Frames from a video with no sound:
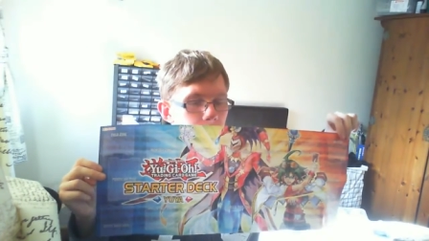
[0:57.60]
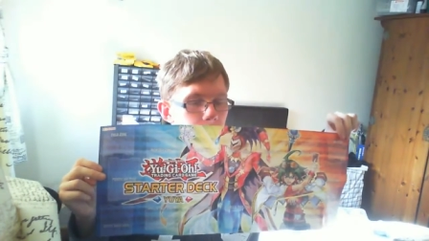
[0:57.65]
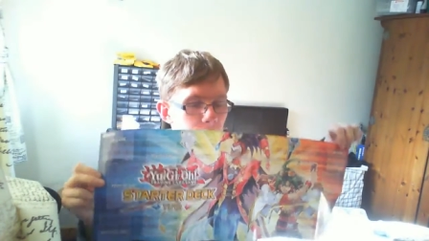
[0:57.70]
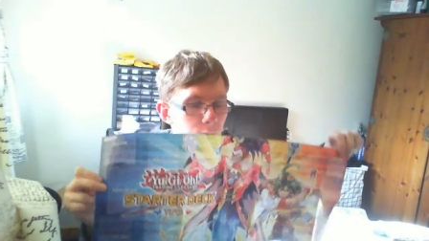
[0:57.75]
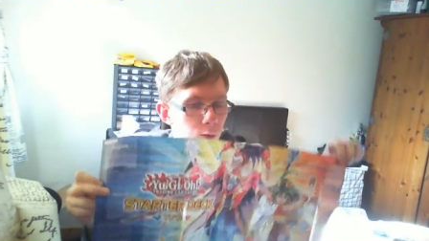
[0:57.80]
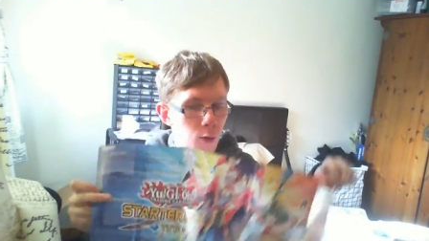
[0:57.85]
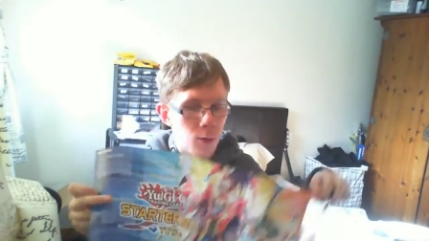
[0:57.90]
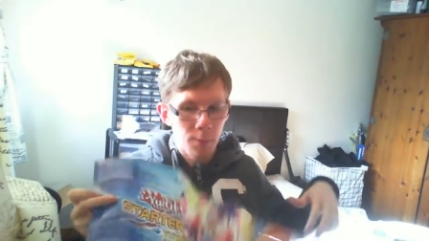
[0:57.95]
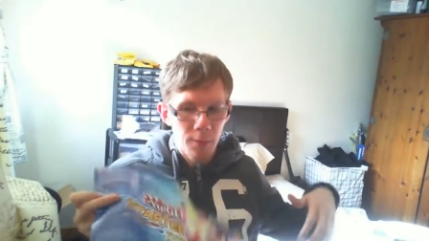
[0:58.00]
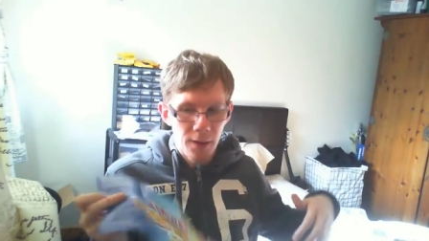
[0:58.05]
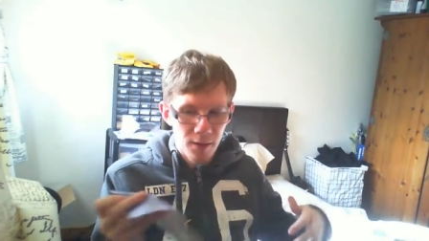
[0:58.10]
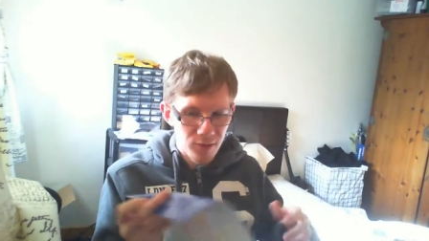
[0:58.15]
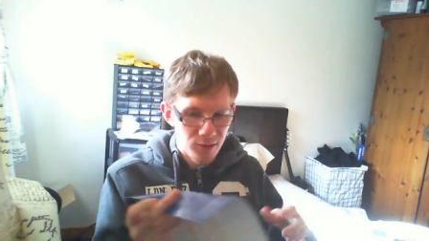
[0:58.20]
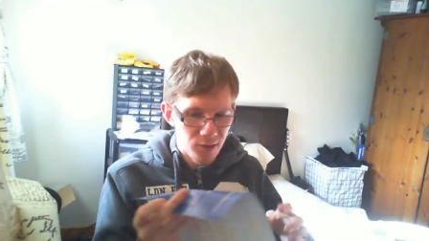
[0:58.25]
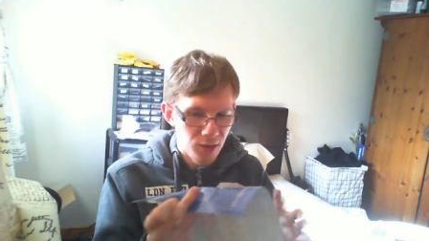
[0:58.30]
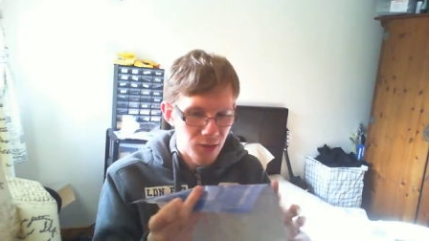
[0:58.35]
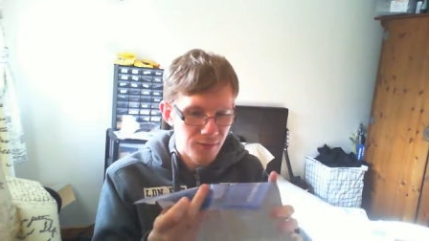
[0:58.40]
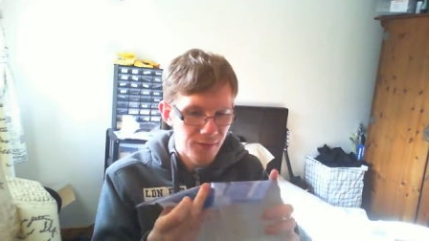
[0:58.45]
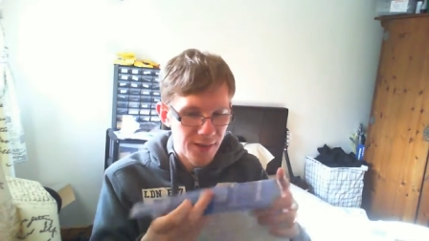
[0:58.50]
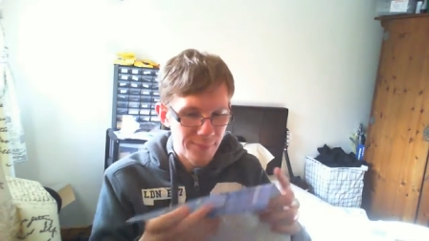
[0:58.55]
Perform Powerful
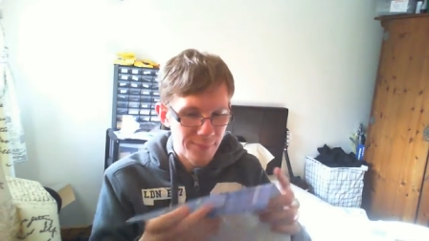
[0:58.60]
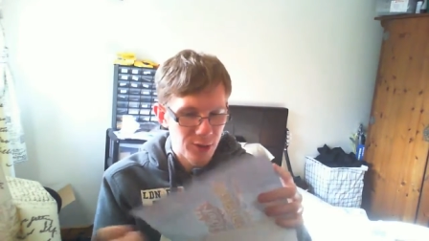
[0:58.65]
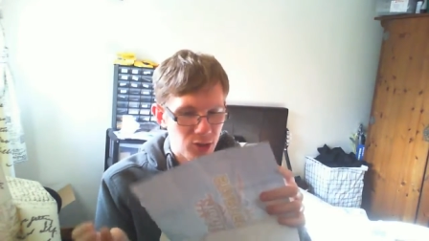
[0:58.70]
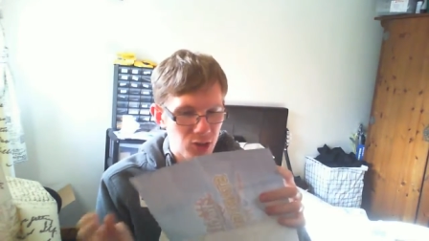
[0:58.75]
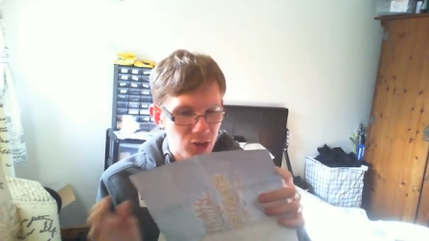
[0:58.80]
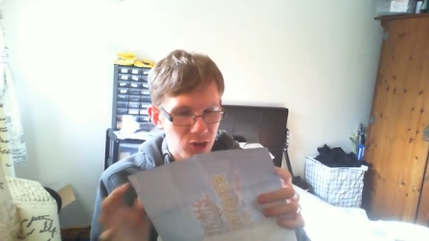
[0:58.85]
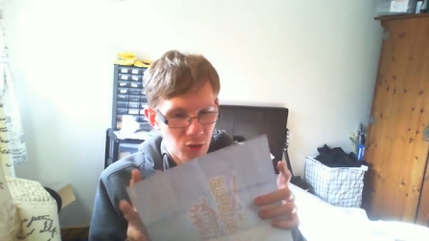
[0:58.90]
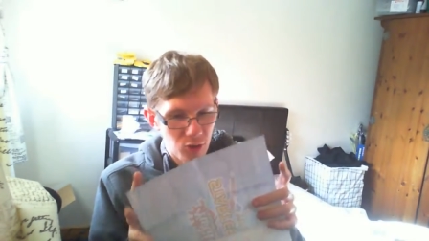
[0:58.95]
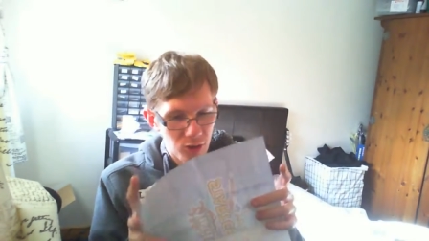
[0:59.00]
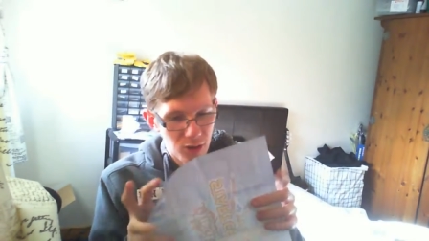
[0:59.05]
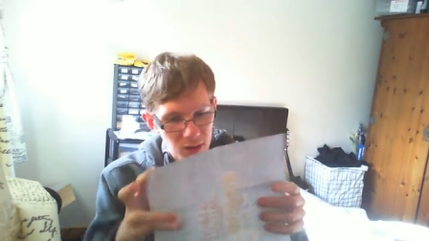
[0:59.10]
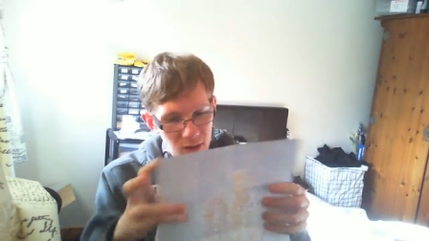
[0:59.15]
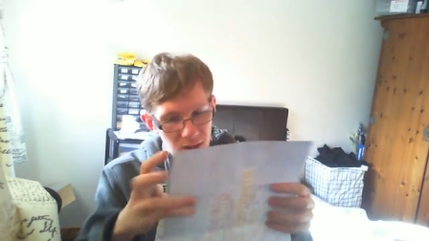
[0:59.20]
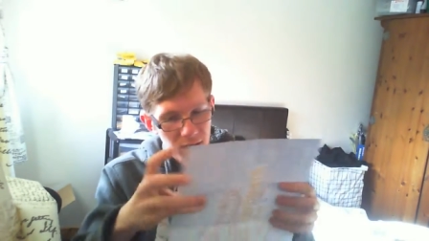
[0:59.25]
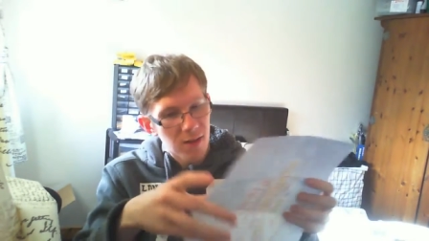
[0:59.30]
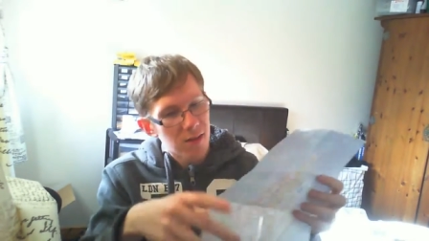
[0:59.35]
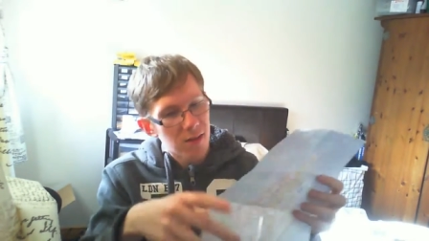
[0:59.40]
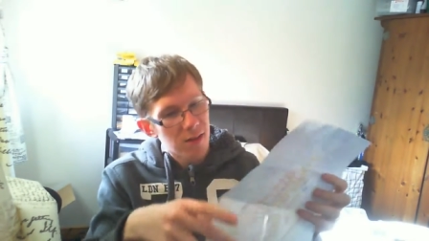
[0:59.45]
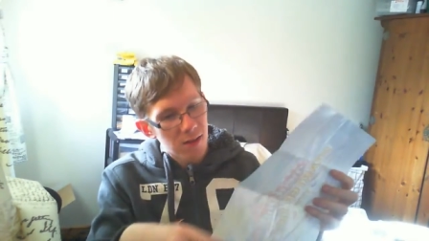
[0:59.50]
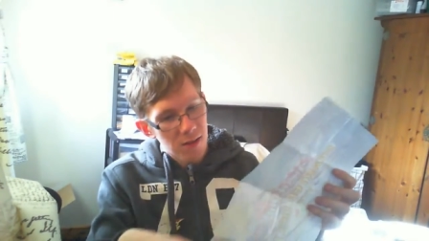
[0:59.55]
Light Hand Magician on it.
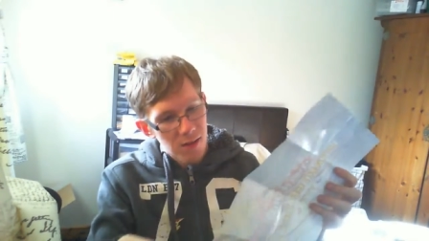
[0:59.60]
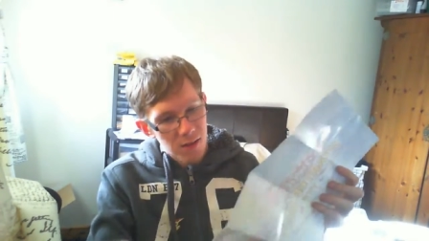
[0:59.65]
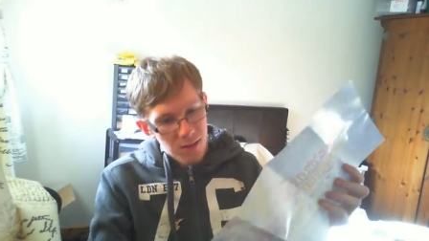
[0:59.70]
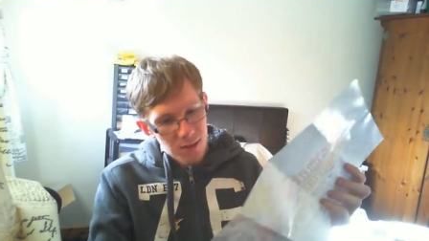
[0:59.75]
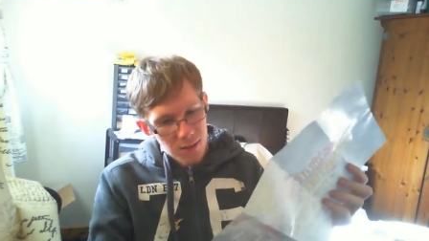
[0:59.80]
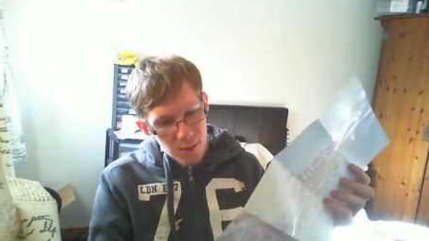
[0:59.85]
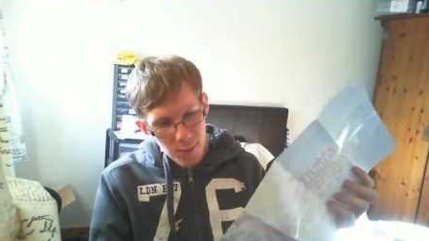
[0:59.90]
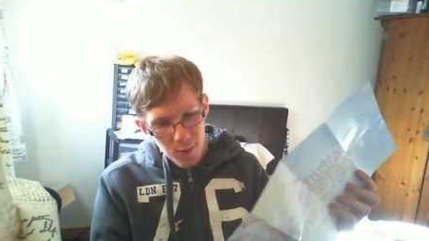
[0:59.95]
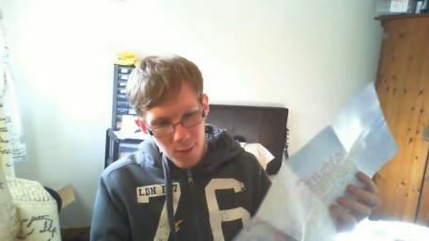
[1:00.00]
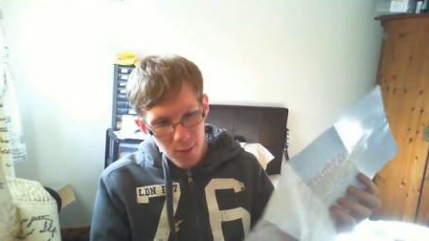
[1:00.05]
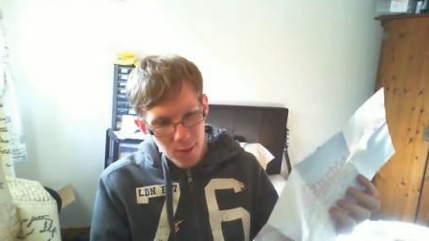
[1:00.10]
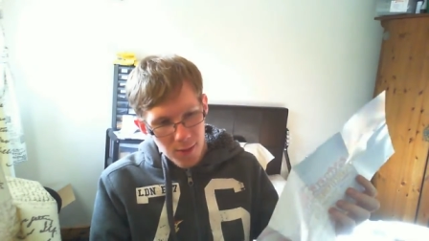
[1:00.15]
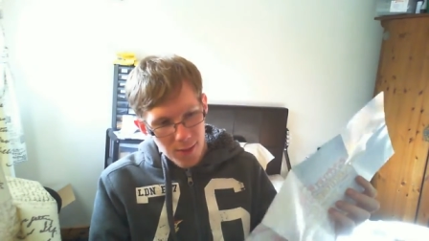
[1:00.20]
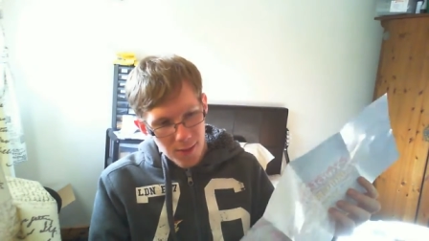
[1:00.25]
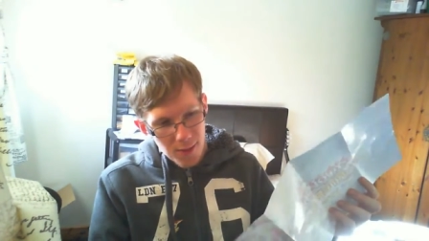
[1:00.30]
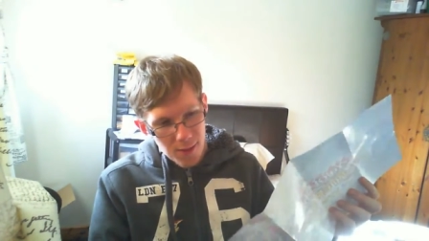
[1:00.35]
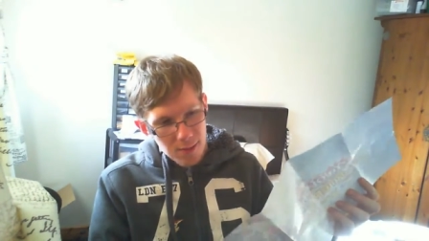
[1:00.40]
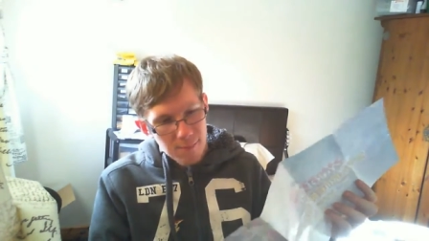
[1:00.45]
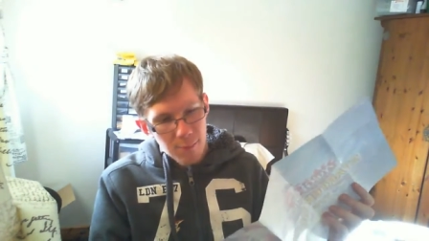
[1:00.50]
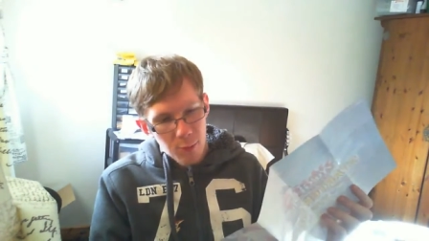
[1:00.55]

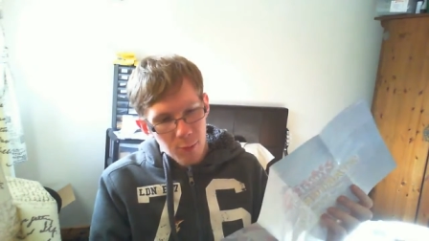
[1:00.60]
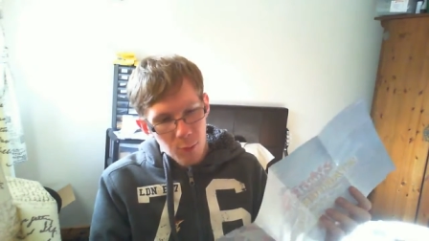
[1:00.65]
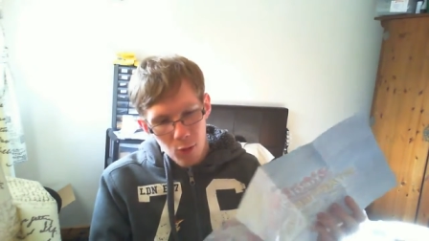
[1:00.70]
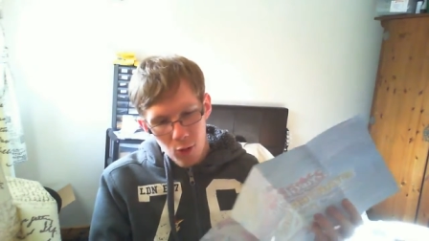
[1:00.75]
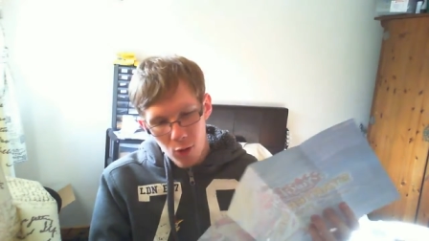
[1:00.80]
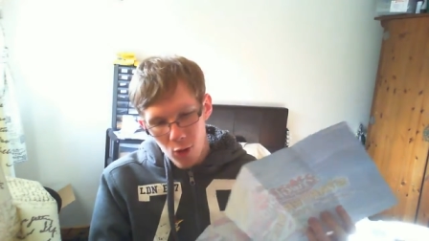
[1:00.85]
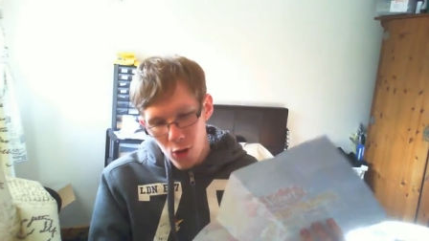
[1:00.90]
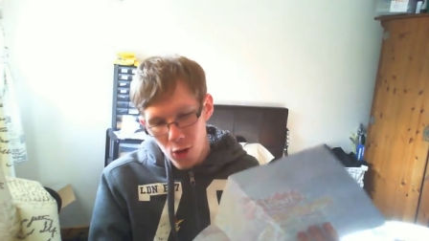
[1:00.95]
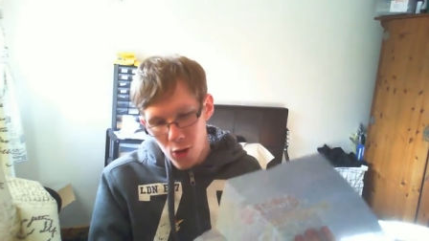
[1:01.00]
But